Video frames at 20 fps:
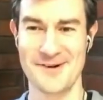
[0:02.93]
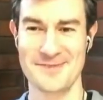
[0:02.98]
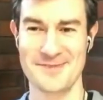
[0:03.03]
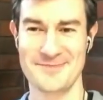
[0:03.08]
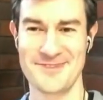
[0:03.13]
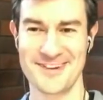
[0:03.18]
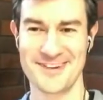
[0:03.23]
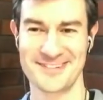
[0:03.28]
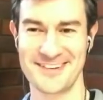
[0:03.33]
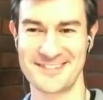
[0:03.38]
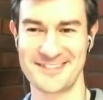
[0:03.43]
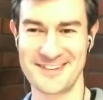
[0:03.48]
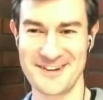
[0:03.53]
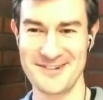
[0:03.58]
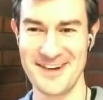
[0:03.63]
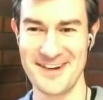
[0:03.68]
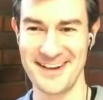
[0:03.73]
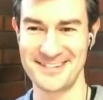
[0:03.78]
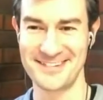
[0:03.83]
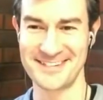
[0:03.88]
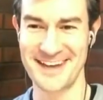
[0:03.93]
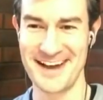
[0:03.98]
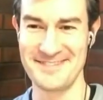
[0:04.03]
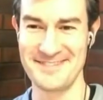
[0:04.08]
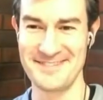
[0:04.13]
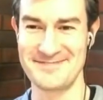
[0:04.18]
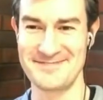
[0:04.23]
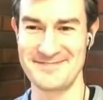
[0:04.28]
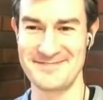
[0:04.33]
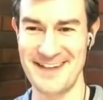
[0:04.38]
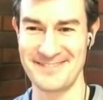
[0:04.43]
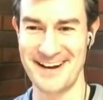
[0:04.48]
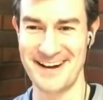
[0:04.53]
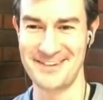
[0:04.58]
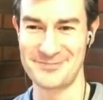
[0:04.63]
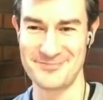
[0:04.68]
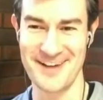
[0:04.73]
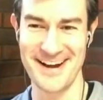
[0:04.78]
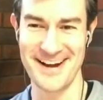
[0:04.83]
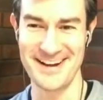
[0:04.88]
Marisa, to Escape the Rat
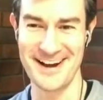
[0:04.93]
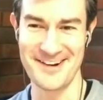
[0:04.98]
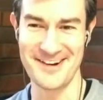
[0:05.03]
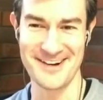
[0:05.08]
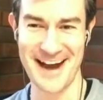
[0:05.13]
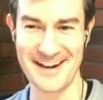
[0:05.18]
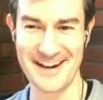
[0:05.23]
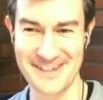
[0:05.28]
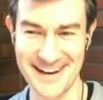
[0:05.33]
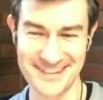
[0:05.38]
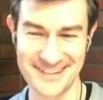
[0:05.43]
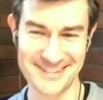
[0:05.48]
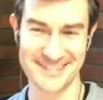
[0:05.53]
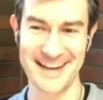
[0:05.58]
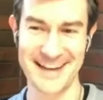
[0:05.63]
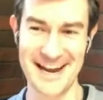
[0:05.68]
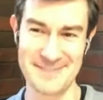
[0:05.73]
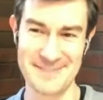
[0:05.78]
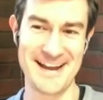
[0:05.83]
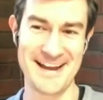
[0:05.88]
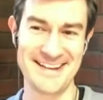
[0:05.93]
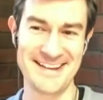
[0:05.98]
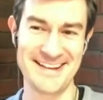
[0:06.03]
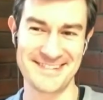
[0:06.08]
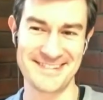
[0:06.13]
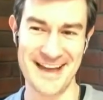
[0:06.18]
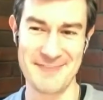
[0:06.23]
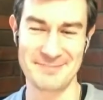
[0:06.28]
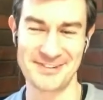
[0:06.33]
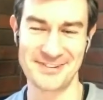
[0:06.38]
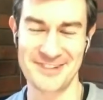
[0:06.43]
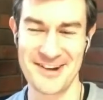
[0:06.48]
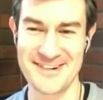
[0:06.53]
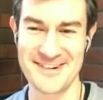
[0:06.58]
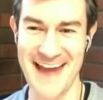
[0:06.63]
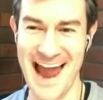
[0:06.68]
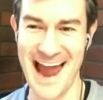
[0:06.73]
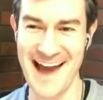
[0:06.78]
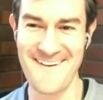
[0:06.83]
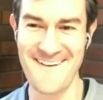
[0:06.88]
Race Radio, our Escapees episode.
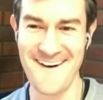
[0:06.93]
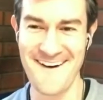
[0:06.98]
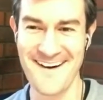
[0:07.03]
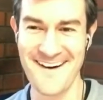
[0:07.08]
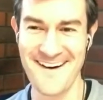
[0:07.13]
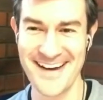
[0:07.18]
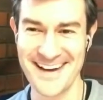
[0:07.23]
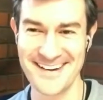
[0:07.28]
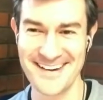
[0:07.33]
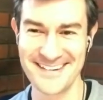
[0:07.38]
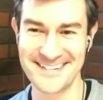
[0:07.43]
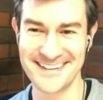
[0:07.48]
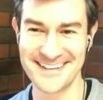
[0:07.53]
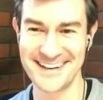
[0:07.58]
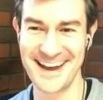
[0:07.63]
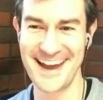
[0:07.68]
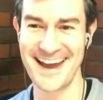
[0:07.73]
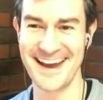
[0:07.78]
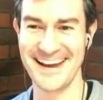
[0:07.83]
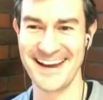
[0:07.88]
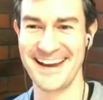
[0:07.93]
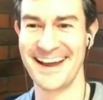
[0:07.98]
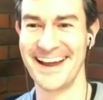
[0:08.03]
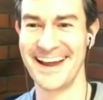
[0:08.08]
How are you today?